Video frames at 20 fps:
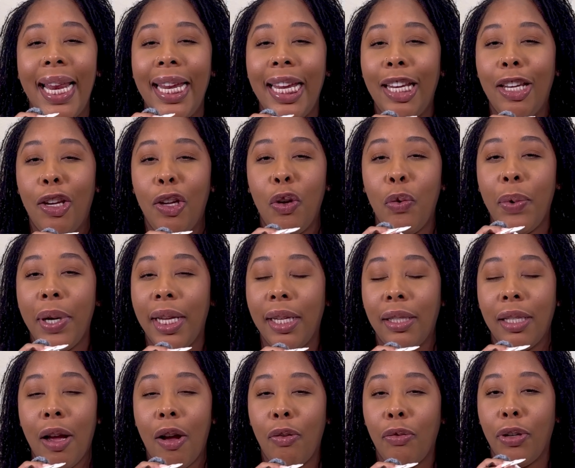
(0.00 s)
it do what it's
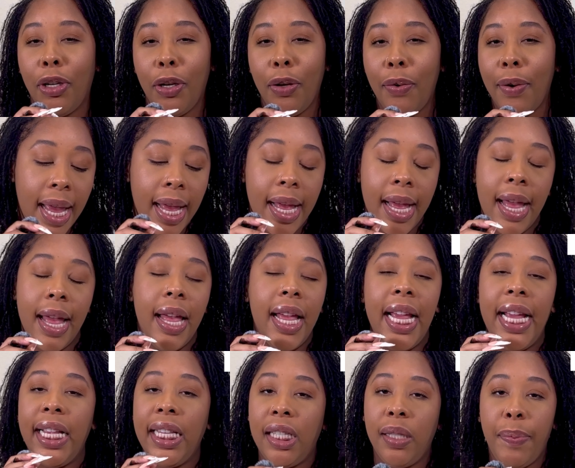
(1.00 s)
gonna do.
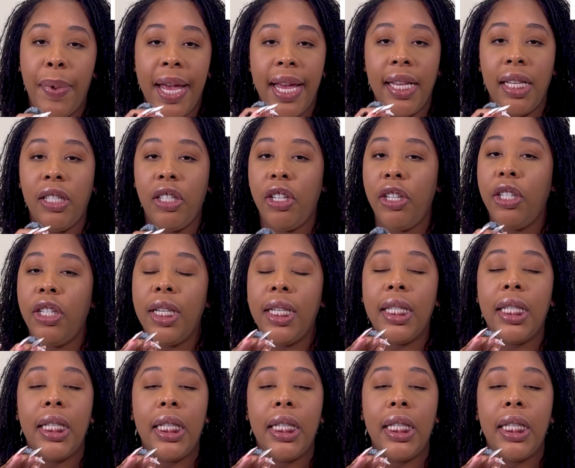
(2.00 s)
it's best to just